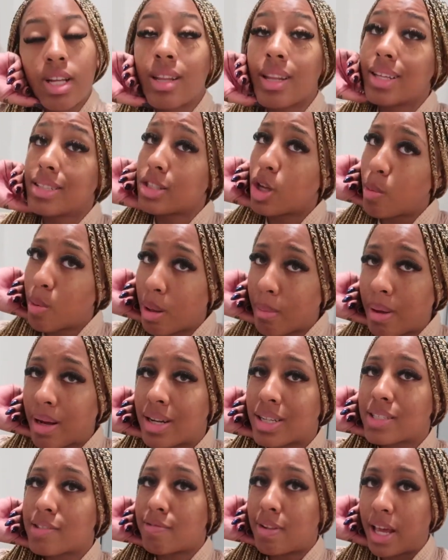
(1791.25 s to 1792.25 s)
Let's hope I
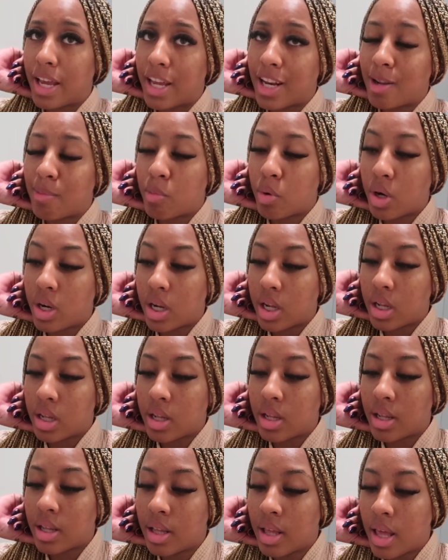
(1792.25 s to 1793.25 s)
make this flight in the morning